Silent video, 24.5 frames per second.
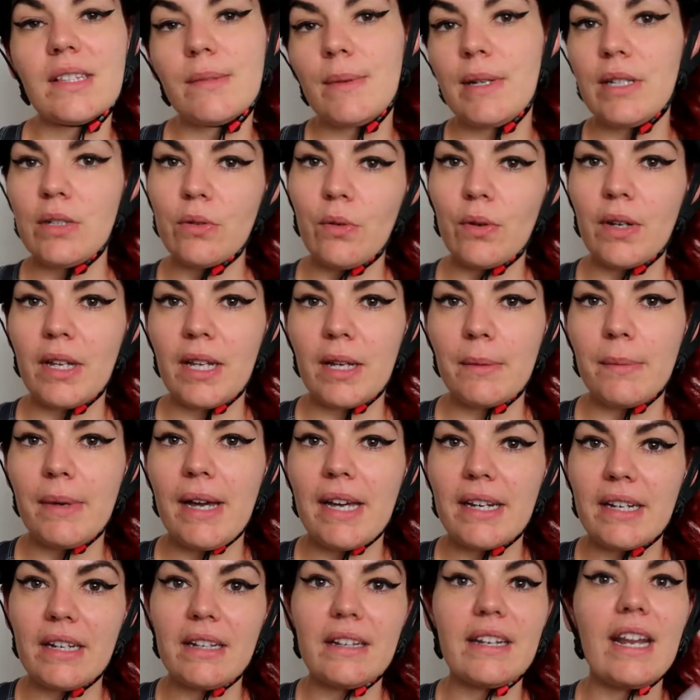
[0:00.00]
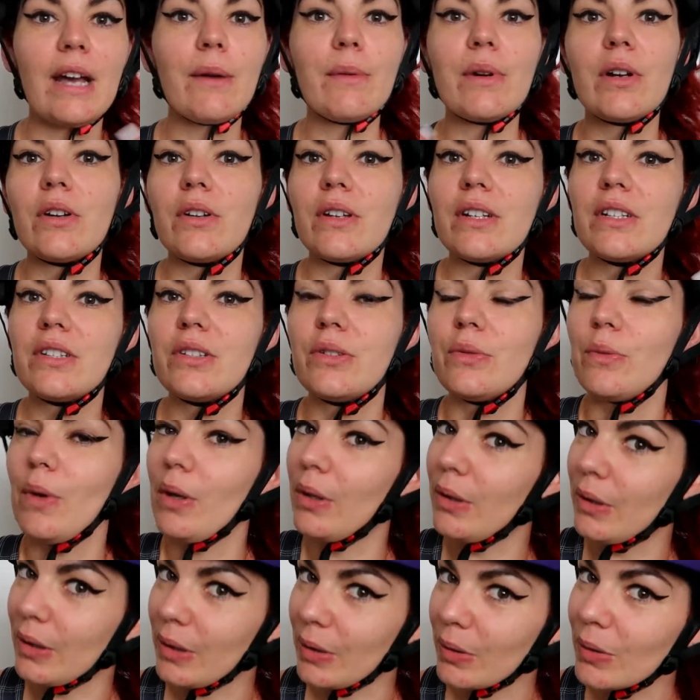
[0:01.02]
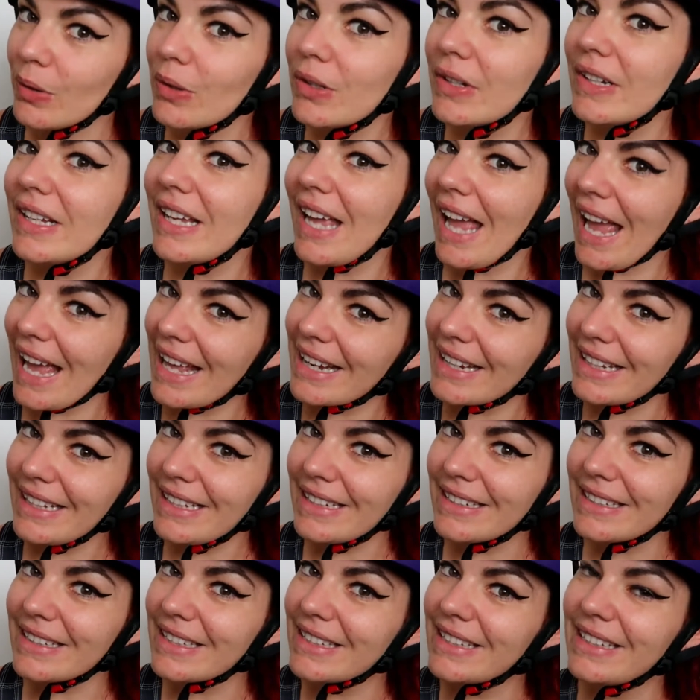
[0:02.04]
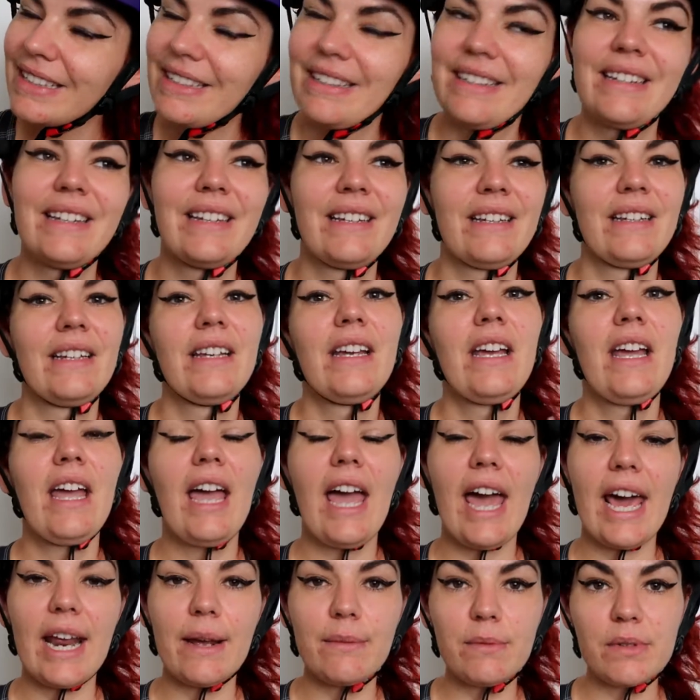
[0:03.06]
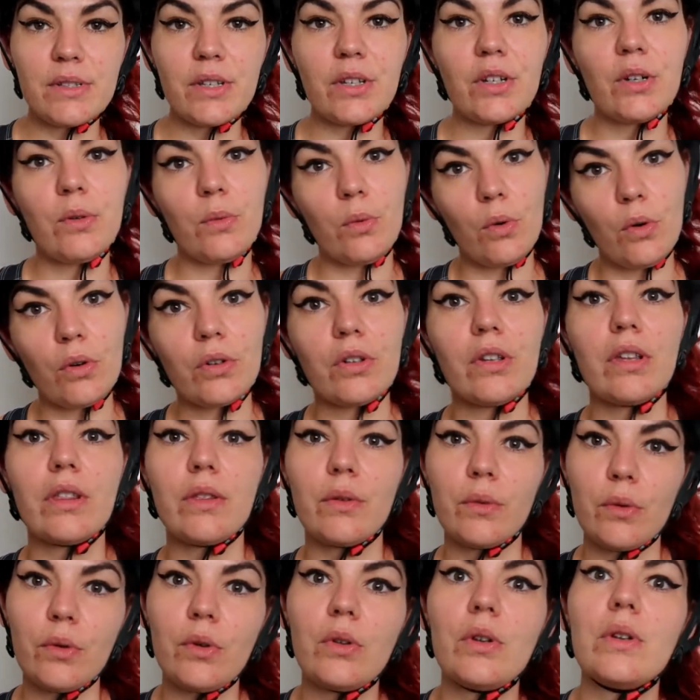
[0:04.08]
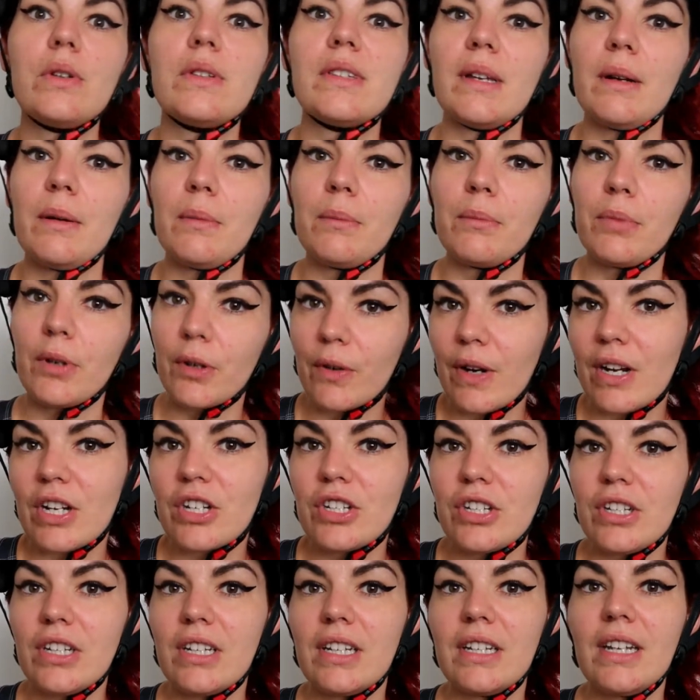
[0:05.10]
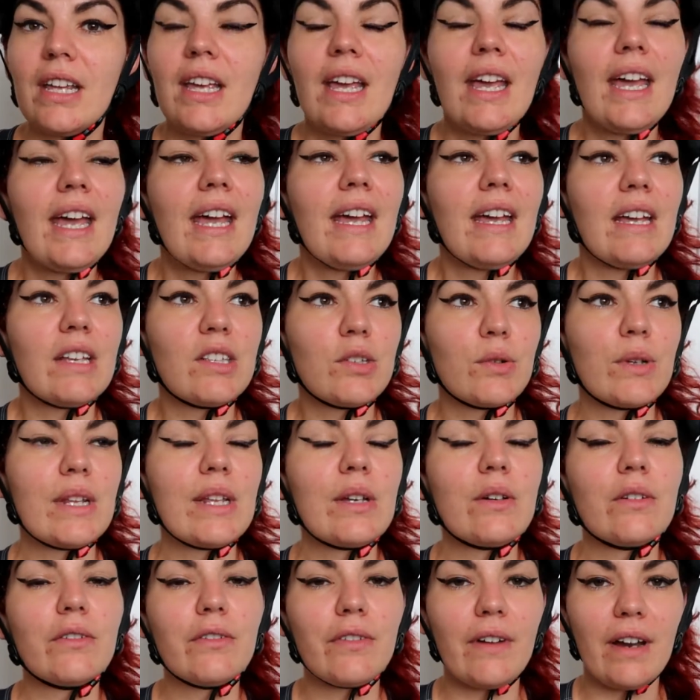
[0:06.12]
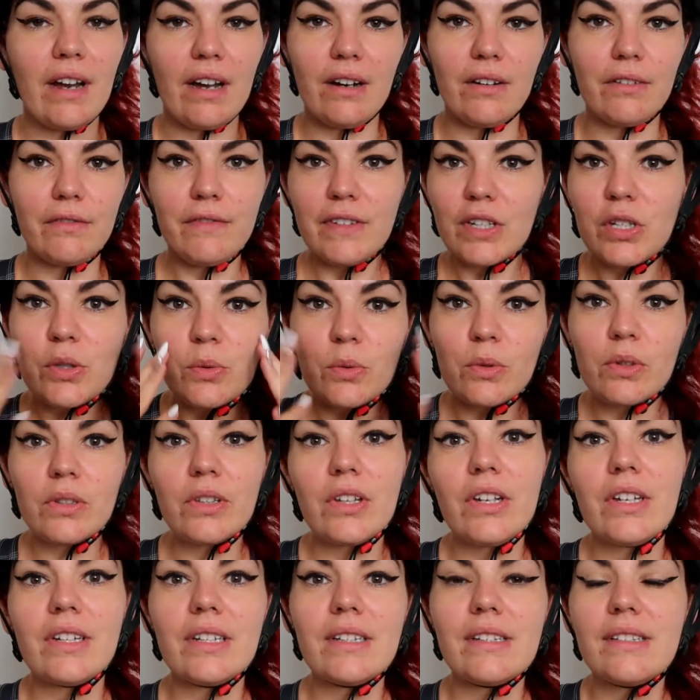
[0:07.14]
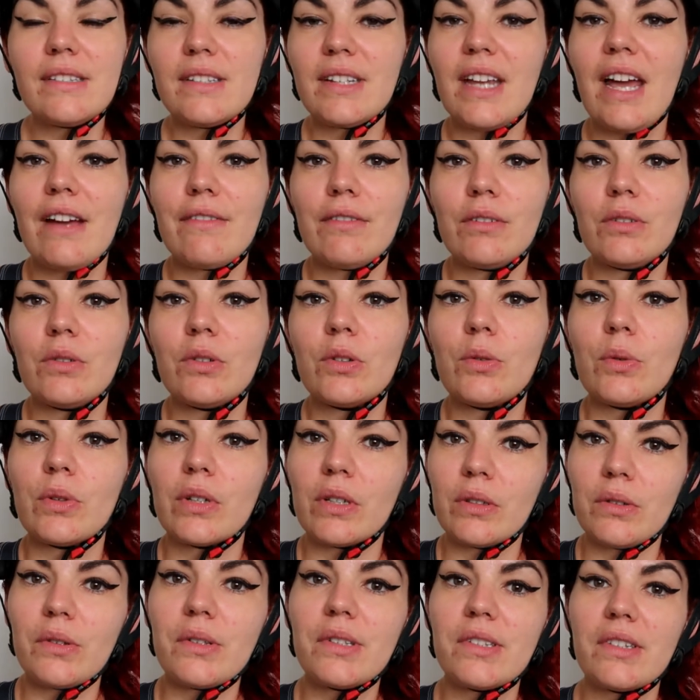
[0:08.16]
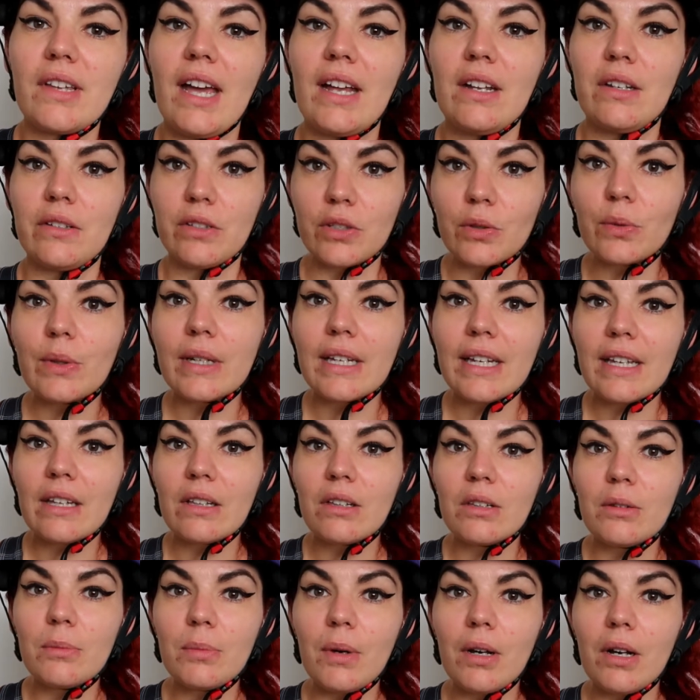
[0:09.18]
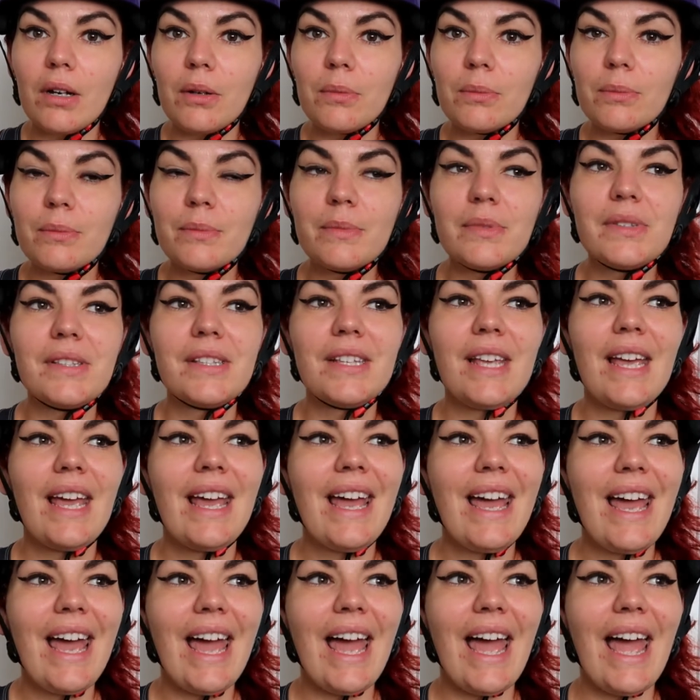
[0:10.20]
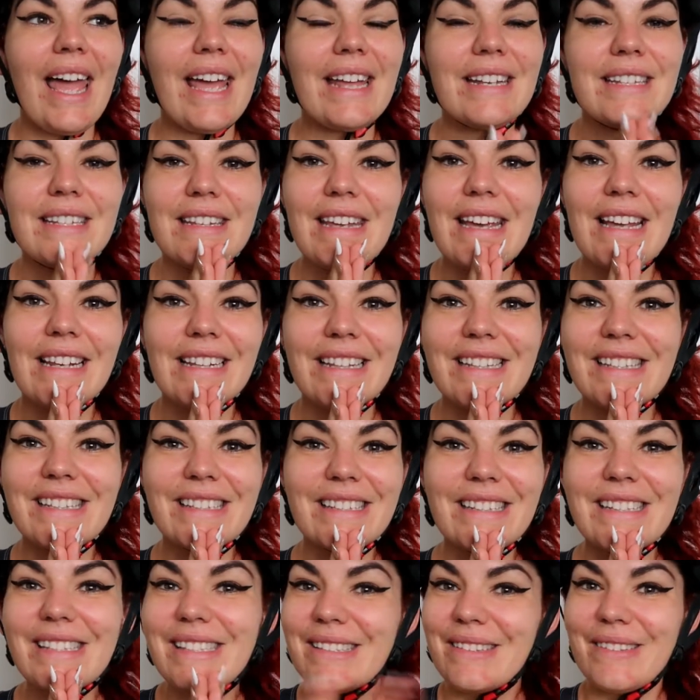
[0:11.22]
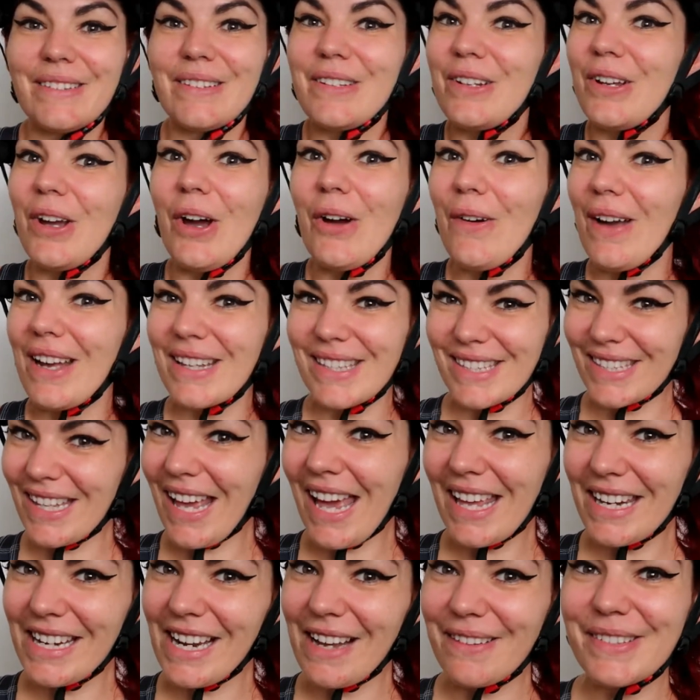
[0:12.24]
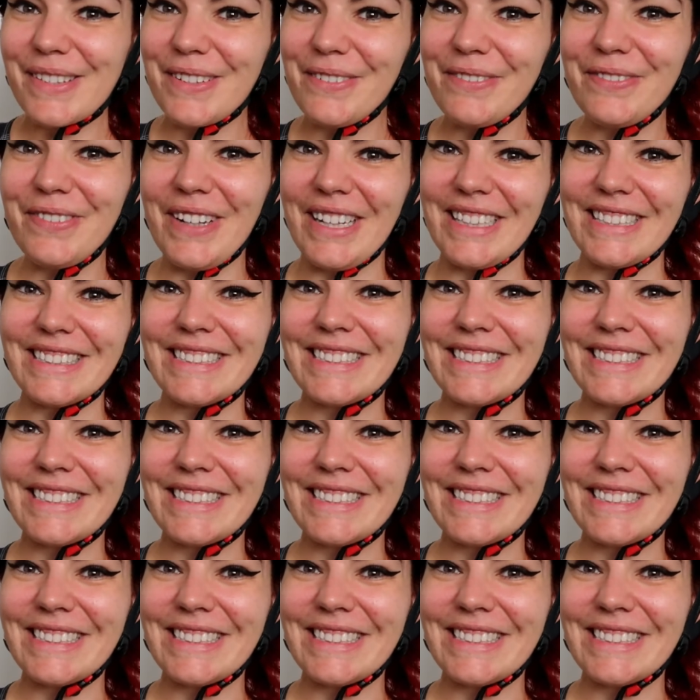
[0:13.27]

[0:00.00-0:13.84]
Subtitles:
me talking about it. Now we're going to look at it. And I'm just going to walk you through some progression. It's really good for our visual learners to have a look what it looks like doing hill bombs. And yeah, let's just go outside and have some fun.